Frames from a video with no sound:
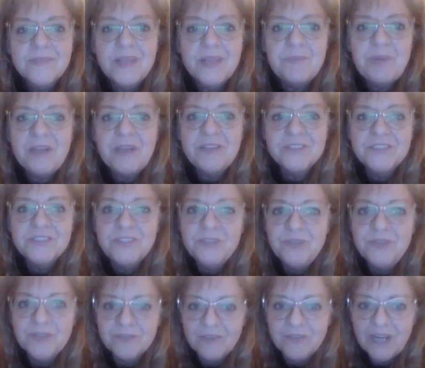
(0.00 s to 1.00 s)
They better
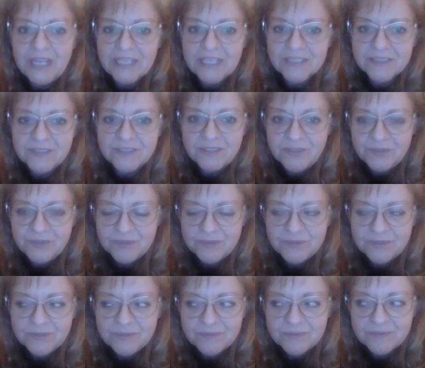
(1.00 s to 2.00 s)
do it right,
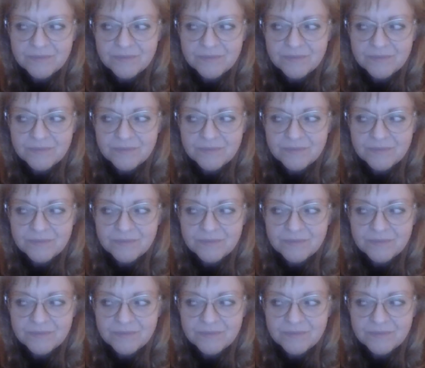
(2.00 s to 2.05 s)
too.